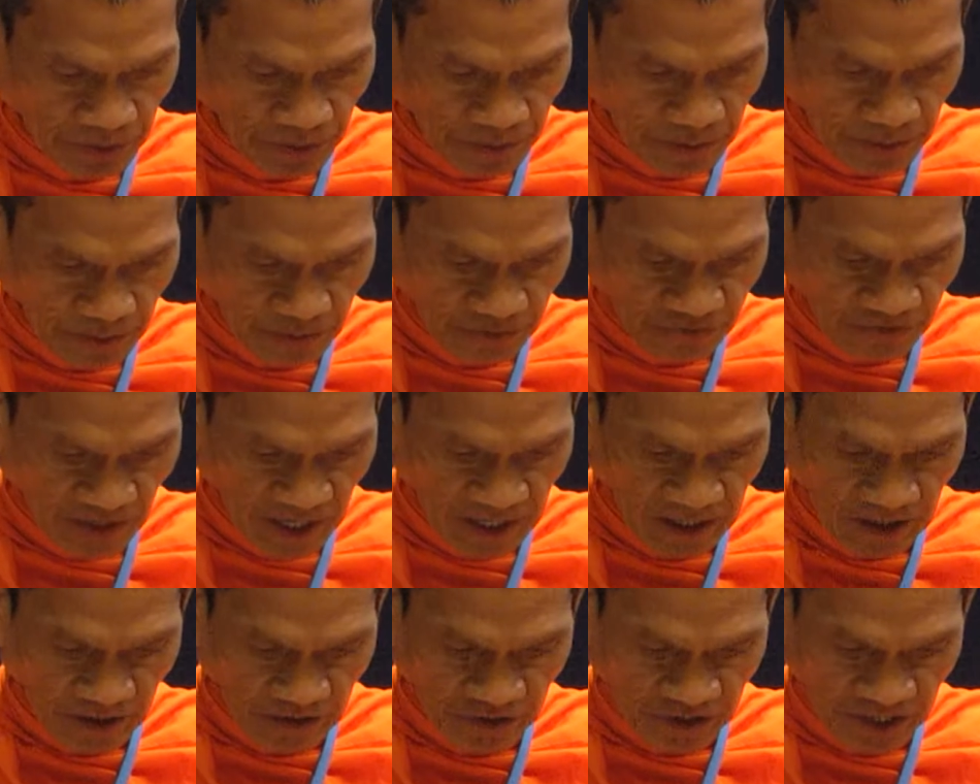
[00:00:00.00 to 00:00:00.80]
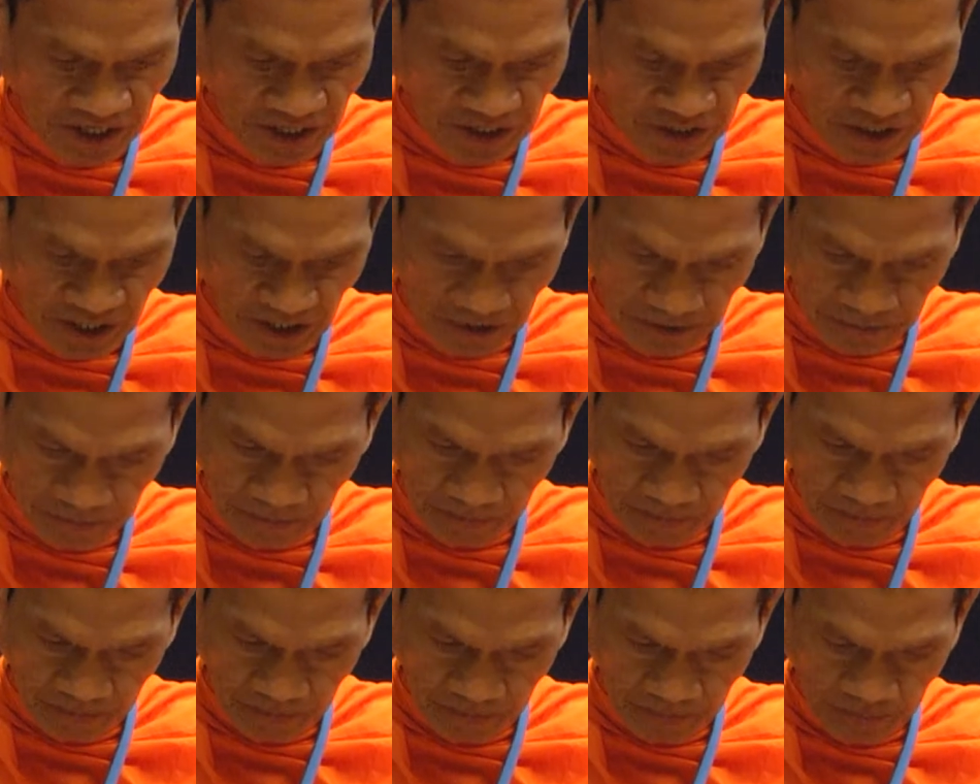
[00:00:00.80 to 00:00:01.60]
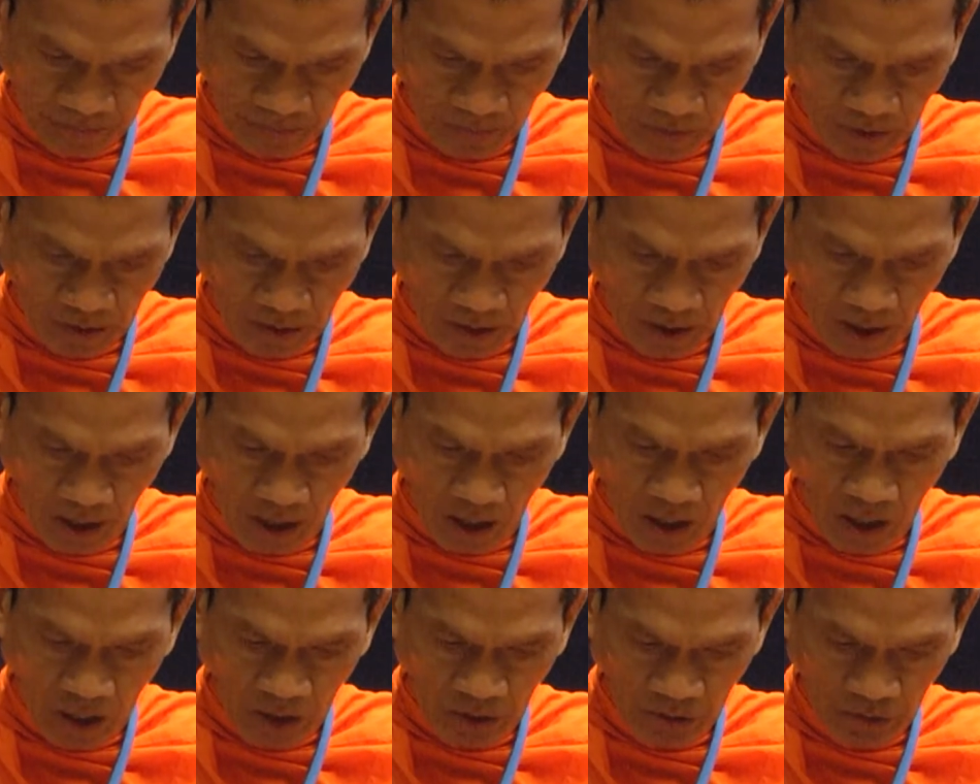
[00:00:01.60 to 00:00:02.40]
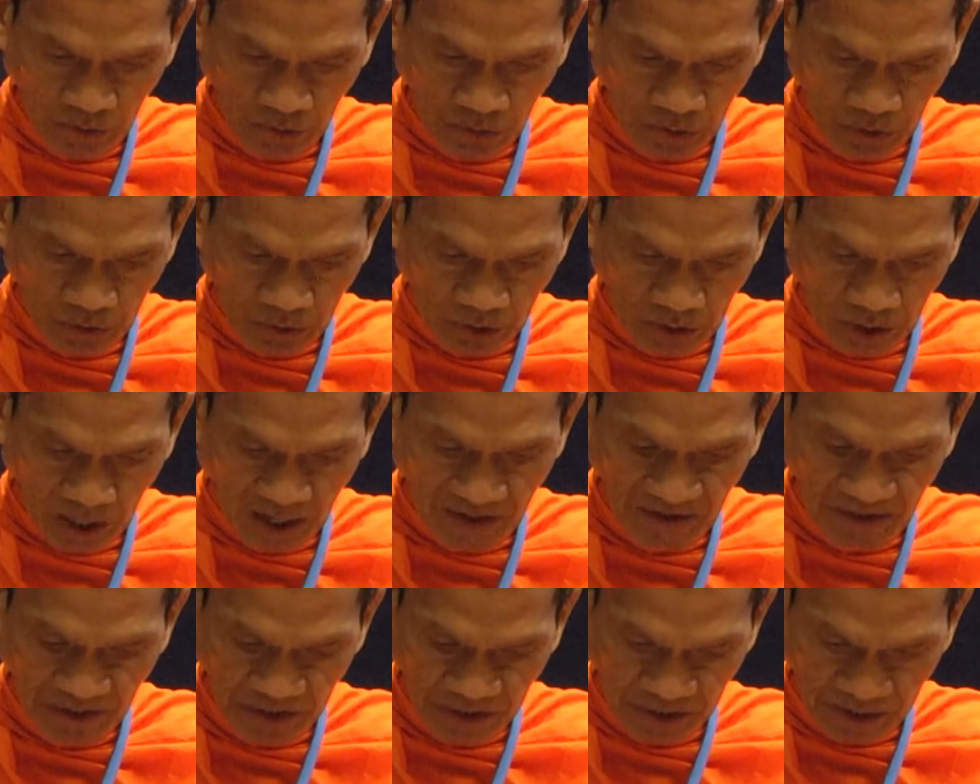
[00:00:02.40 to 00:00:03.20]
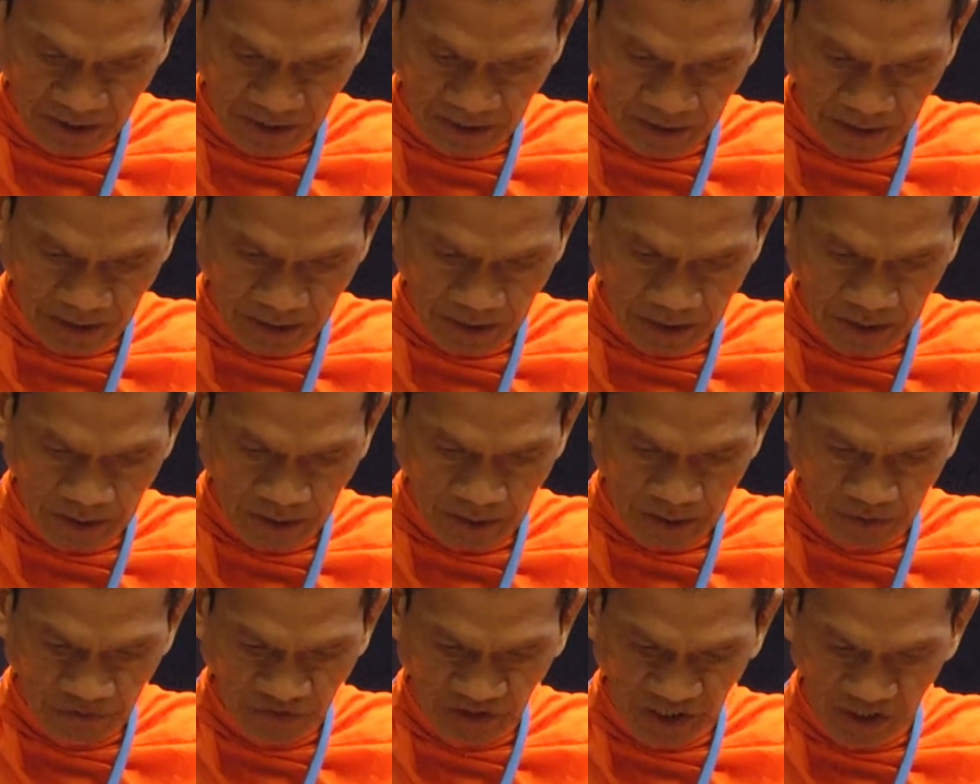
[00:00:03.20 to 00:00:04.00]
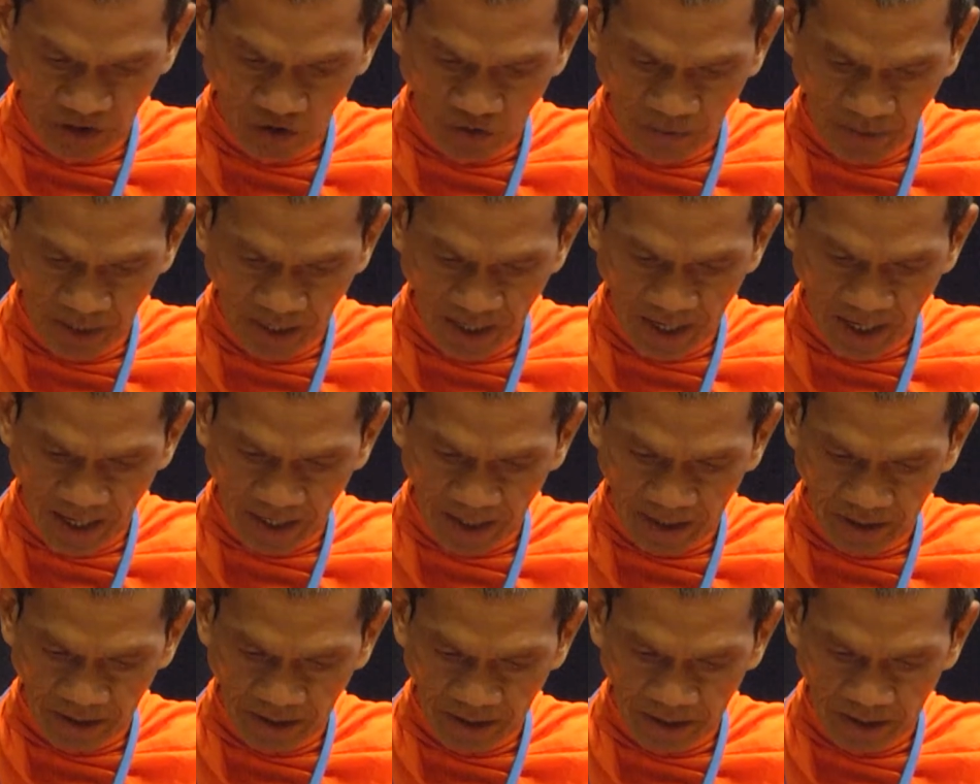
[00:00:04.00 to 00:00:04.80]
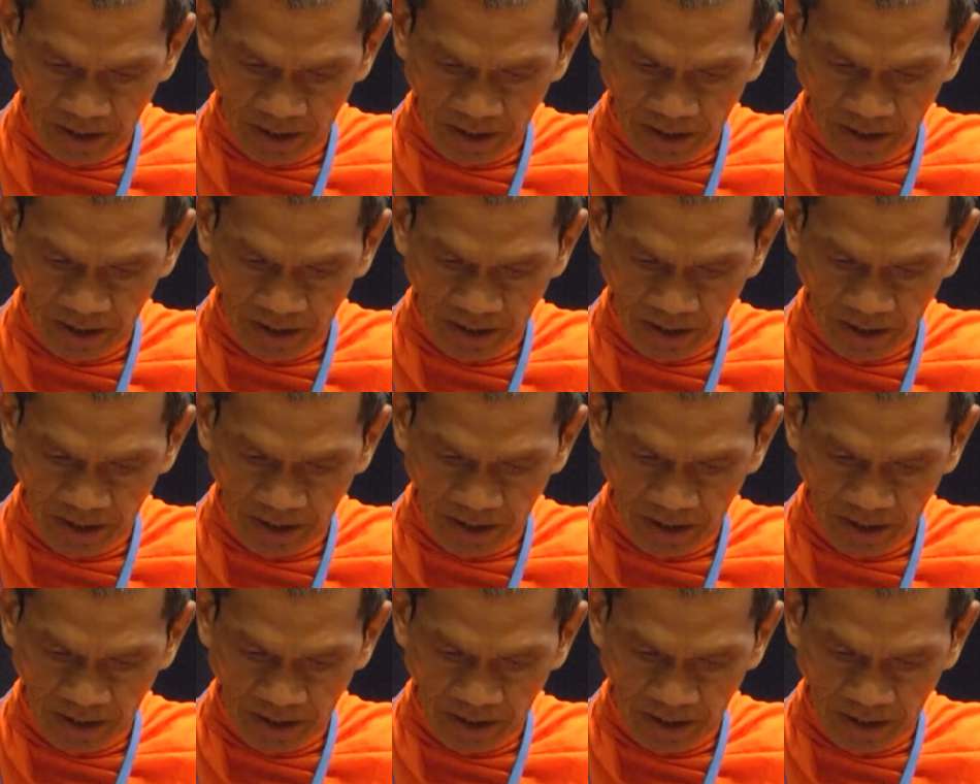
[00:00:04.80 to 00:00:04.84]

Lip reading: final teaching. All conditioned phenomena